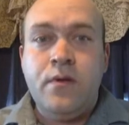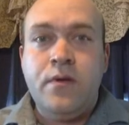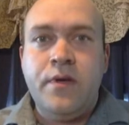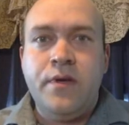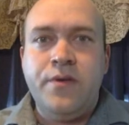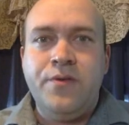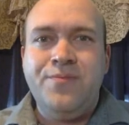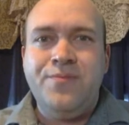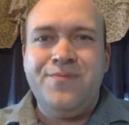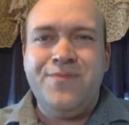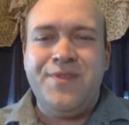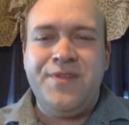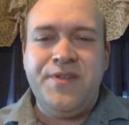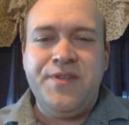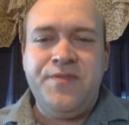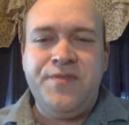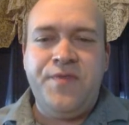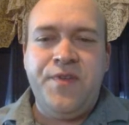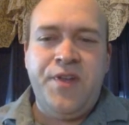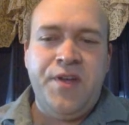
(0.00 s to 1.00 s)
Hello, in
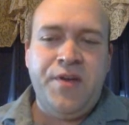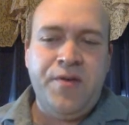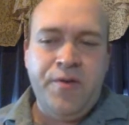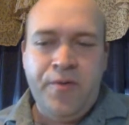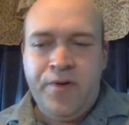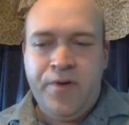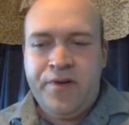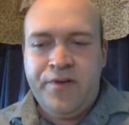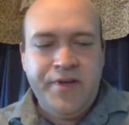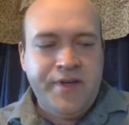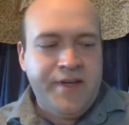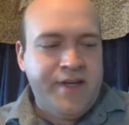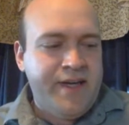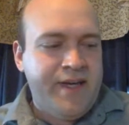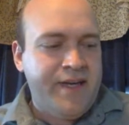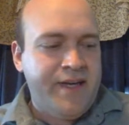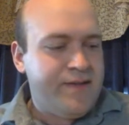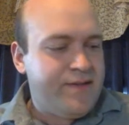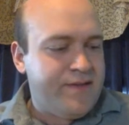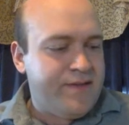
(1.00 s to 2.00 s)
this video we want to look
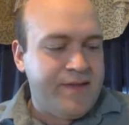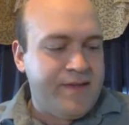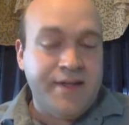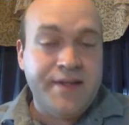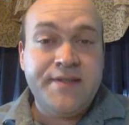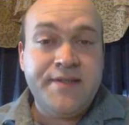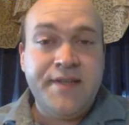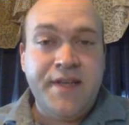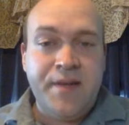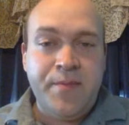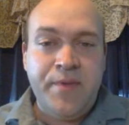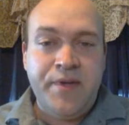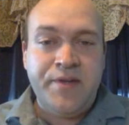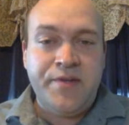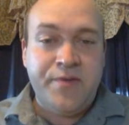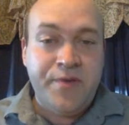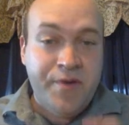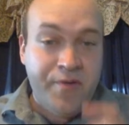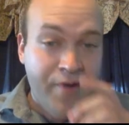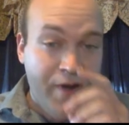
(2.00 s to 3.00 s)
at
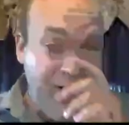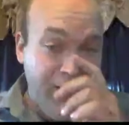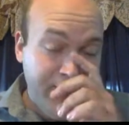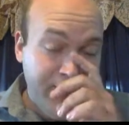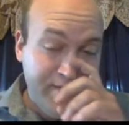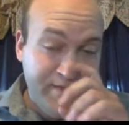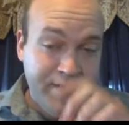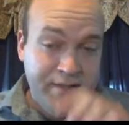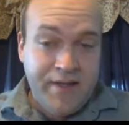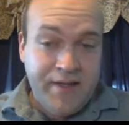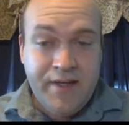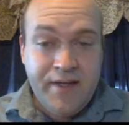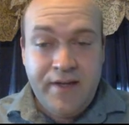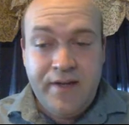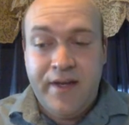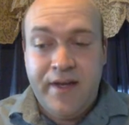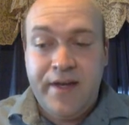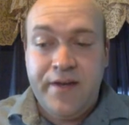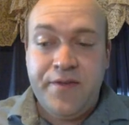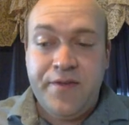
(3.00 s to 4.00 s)
sedimentary rocks
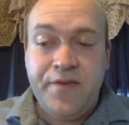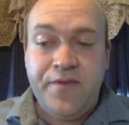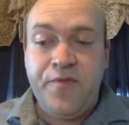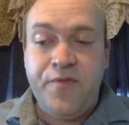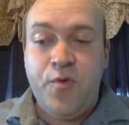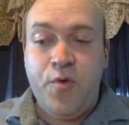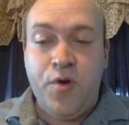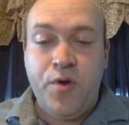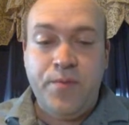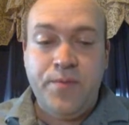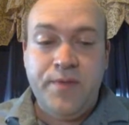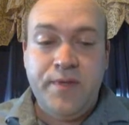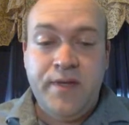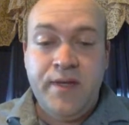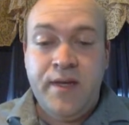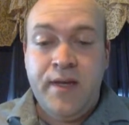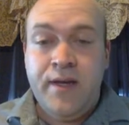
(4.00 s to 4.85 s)
and how they're formed.